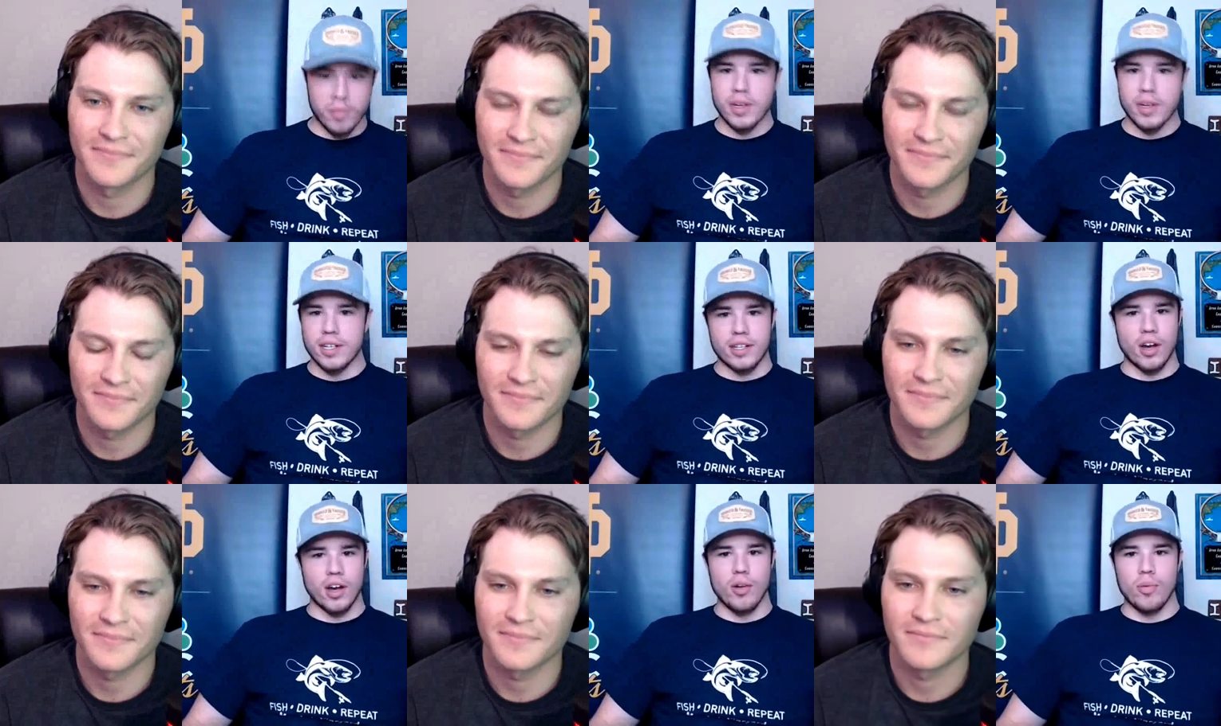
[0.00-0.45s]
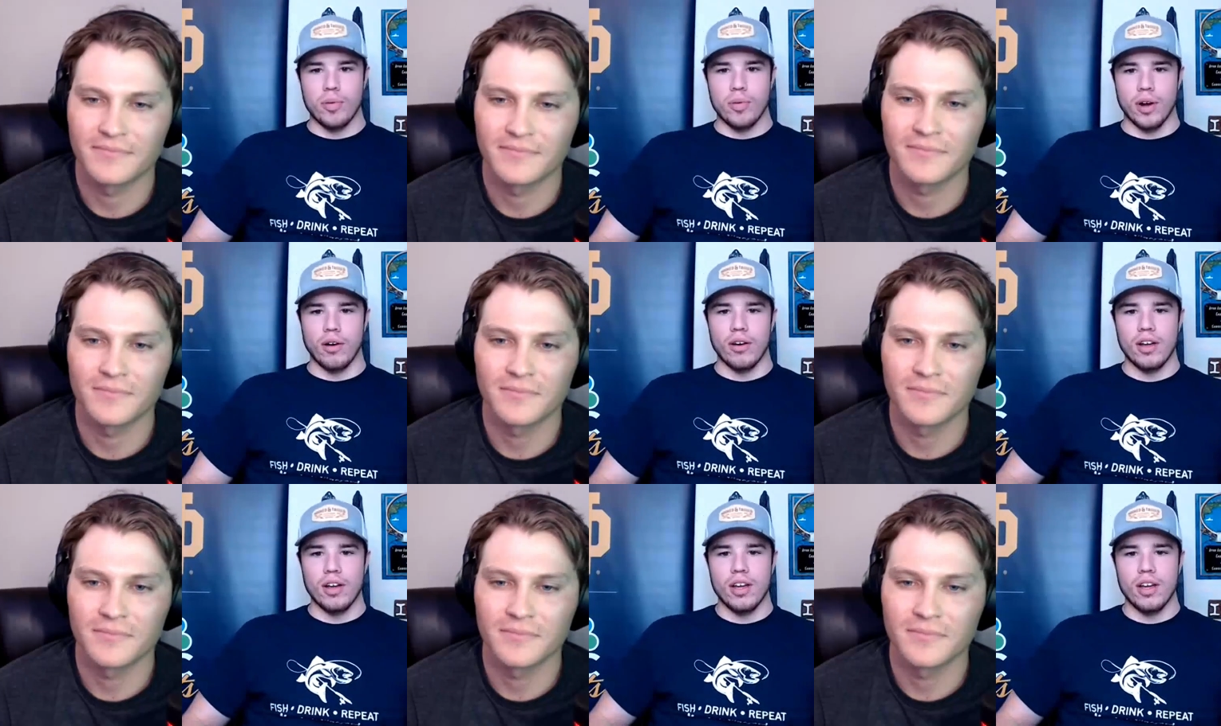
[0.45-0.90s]
Speaker 1: from his
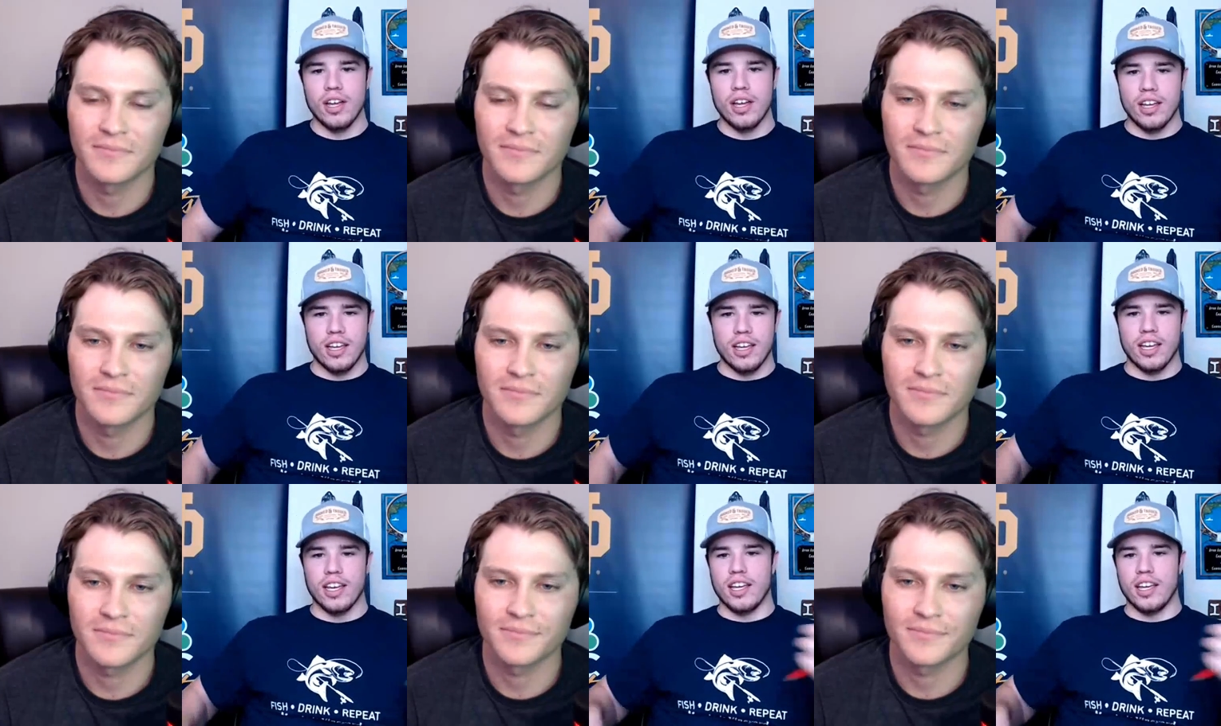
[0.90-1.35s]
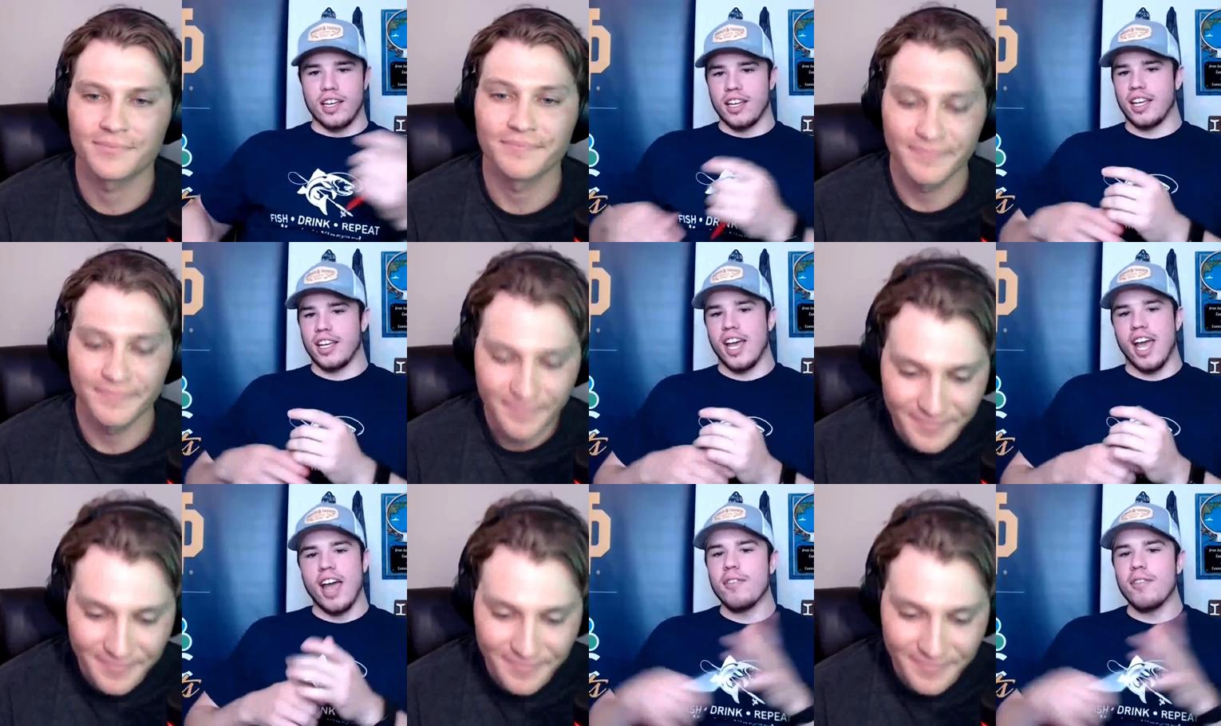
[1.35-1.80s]
GoPro
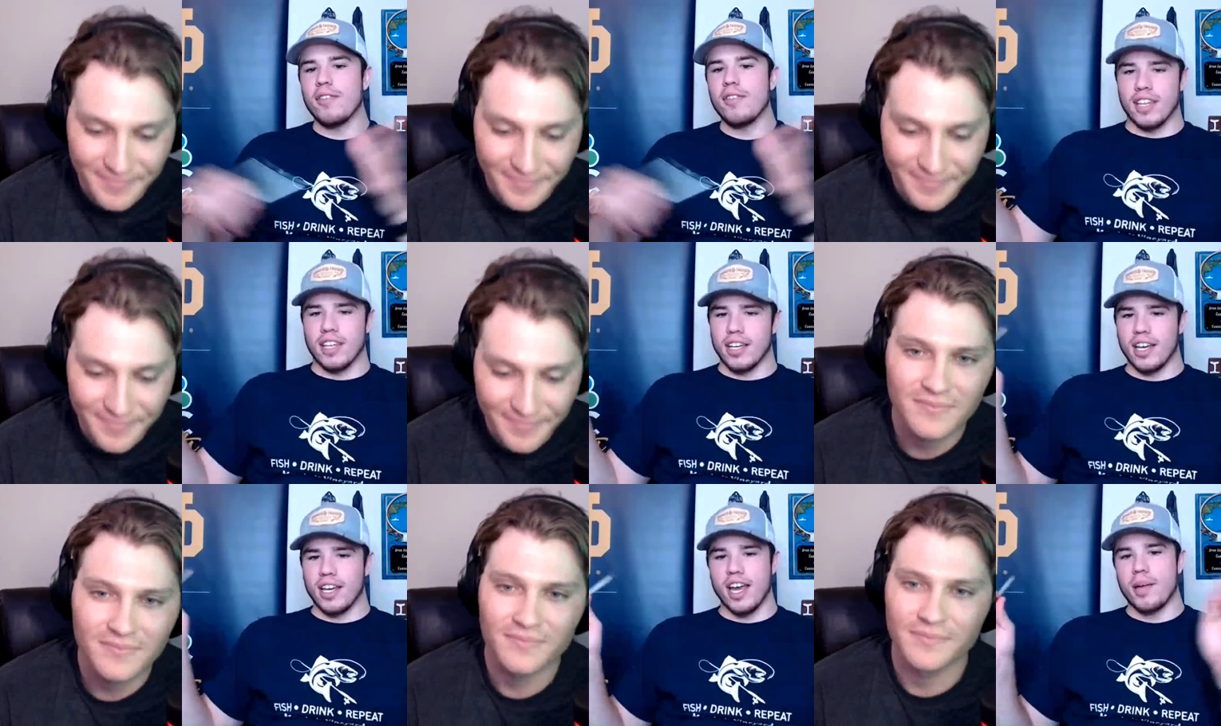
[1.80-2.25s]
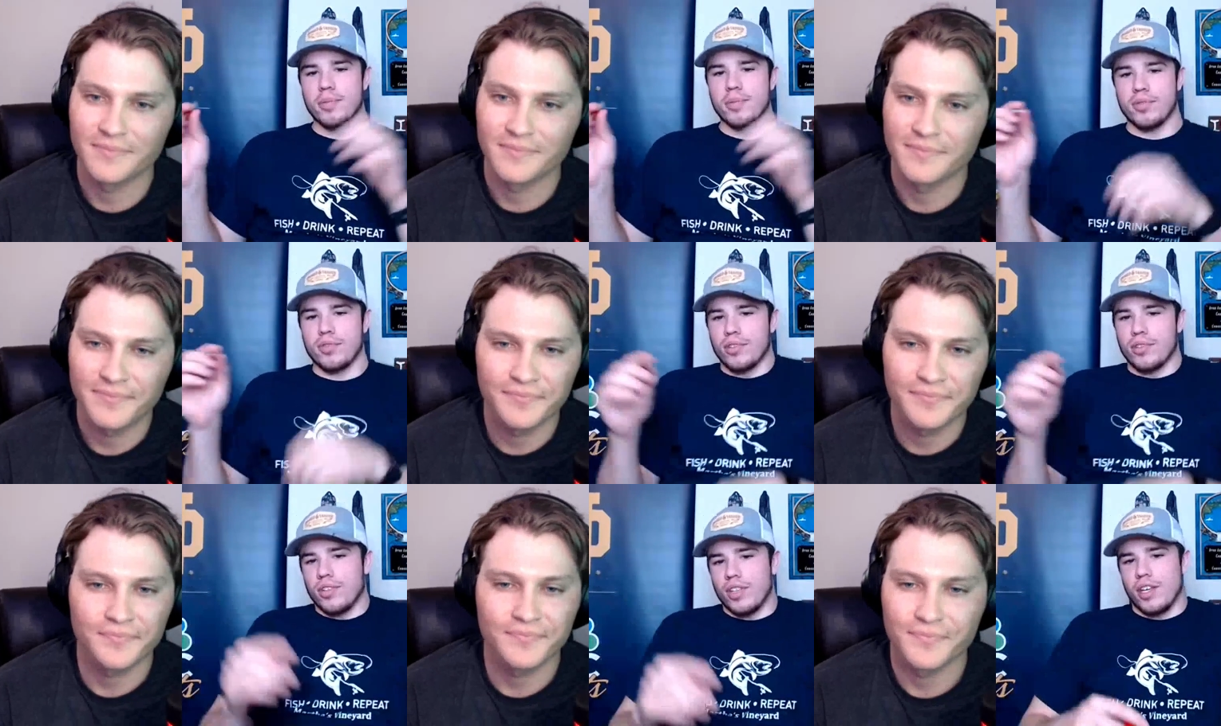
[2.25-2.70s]
it, like everything,
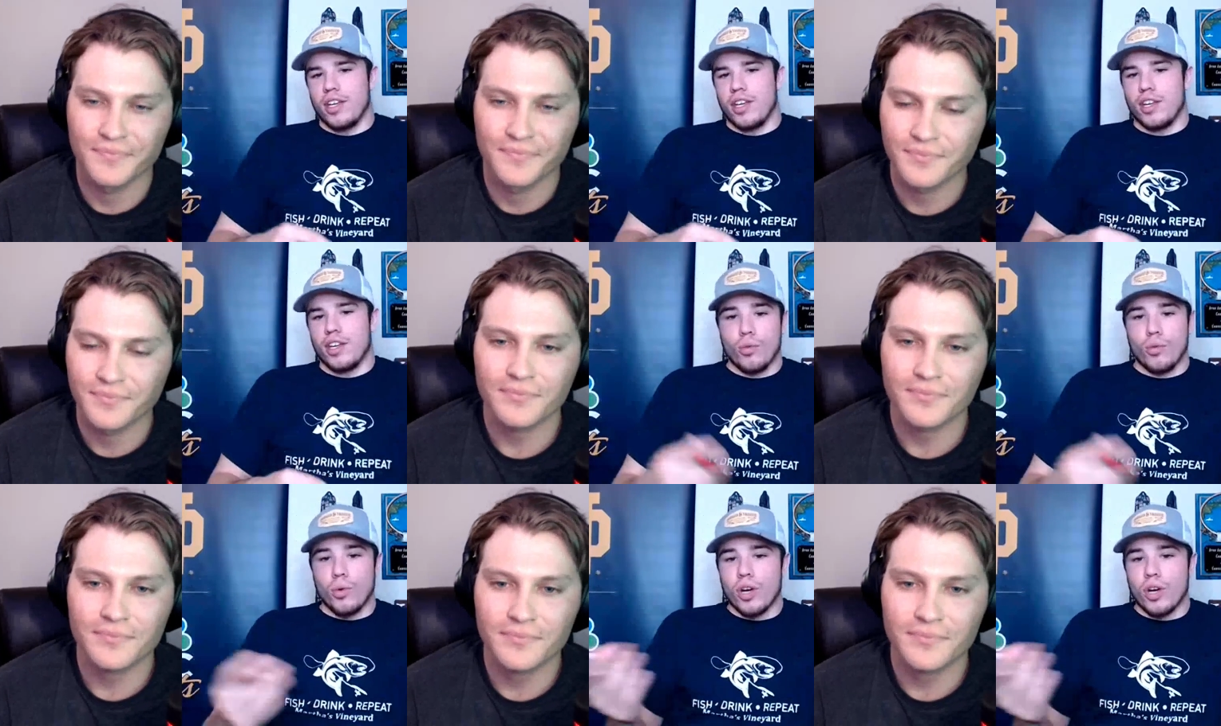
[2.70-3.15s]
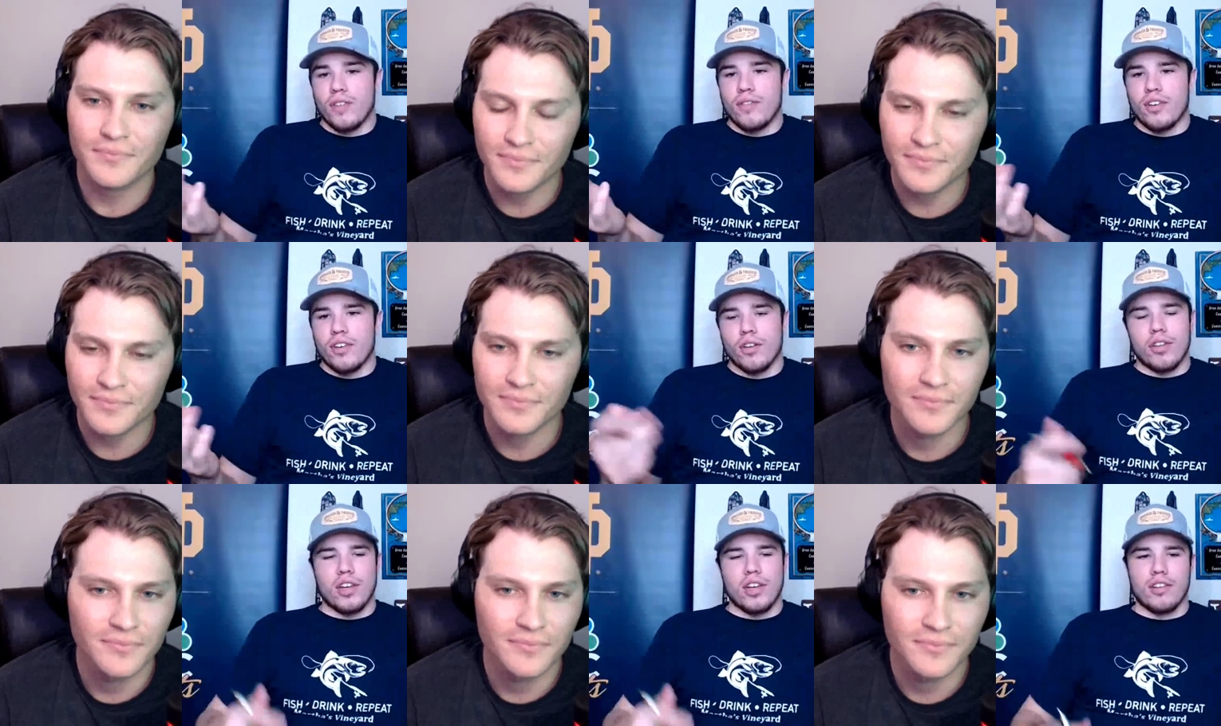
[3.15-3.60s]
absolutely. You
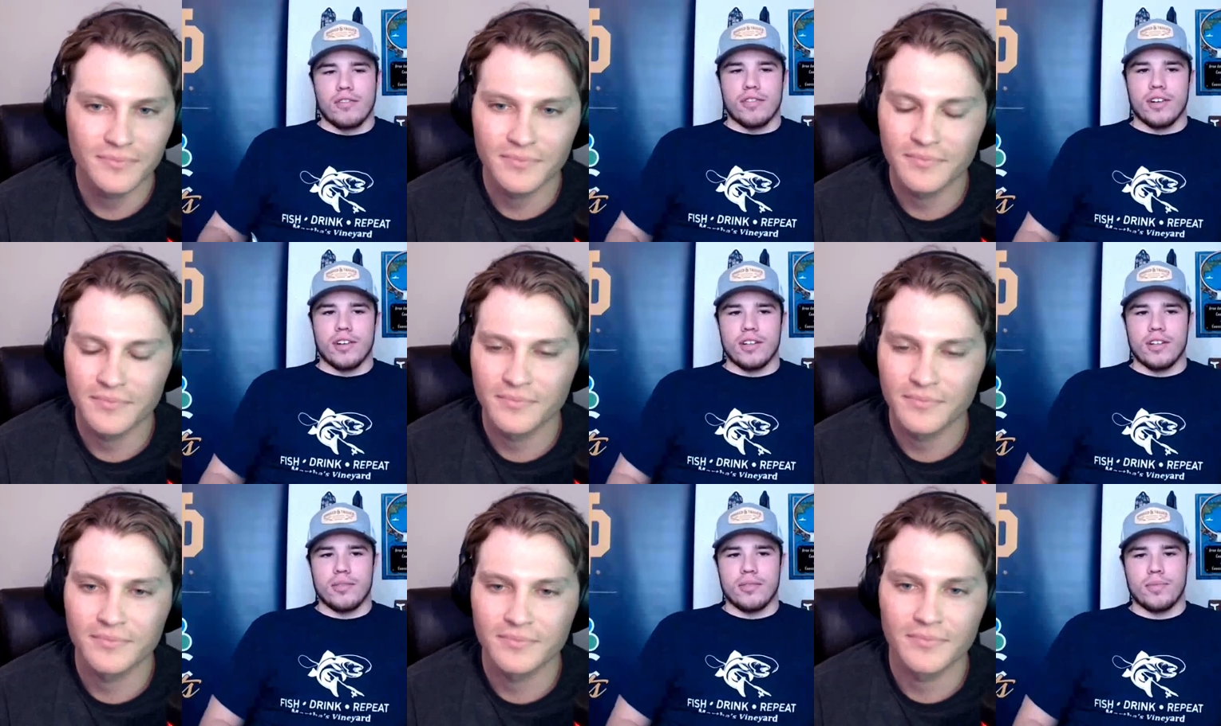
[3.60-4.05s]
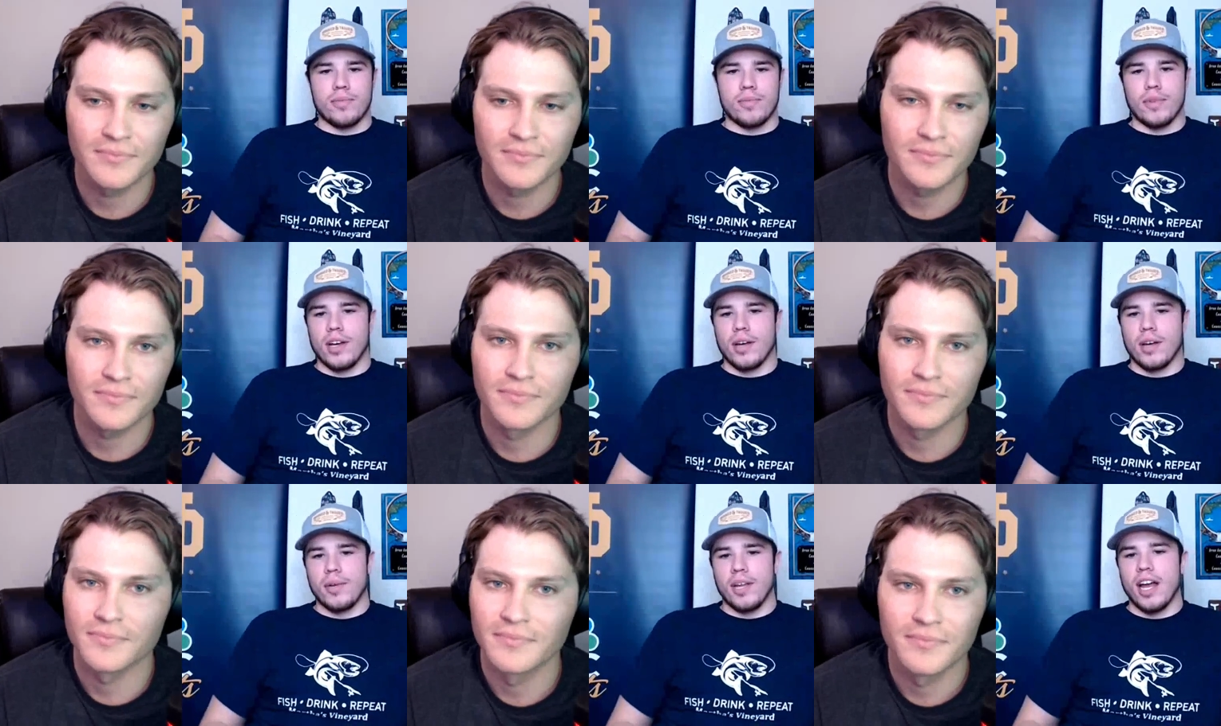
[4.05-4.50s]
wouldn't even know the
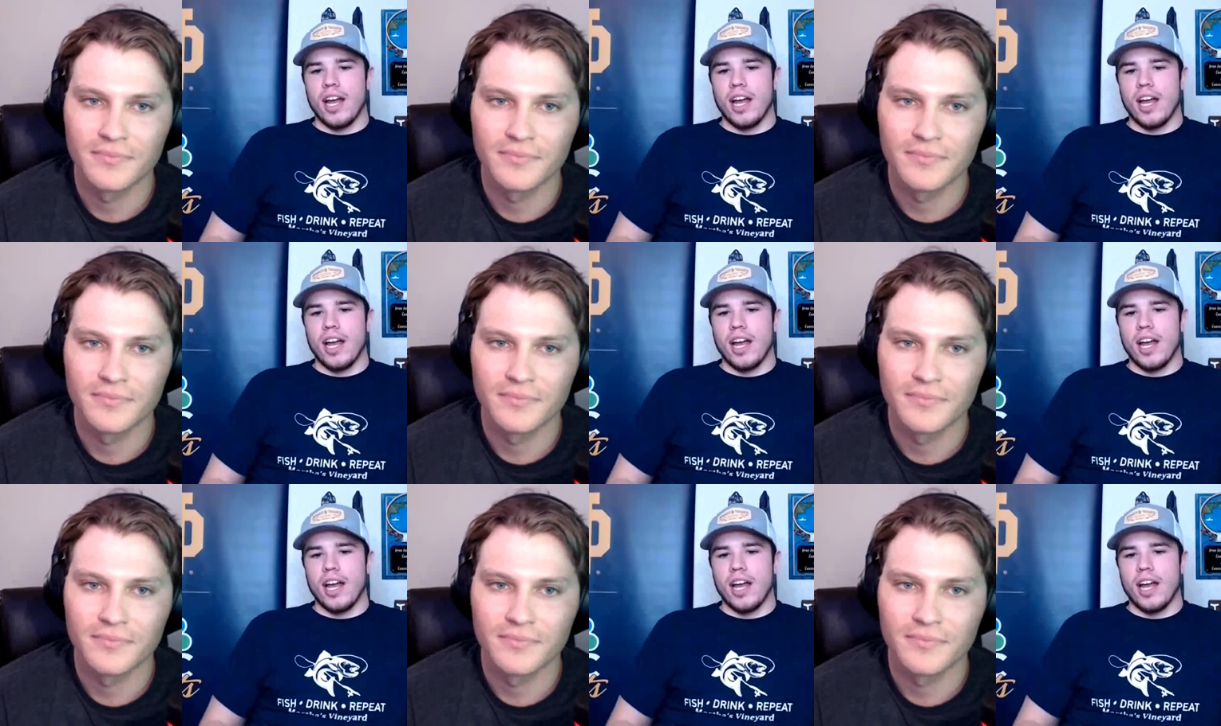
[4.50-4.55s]
difference.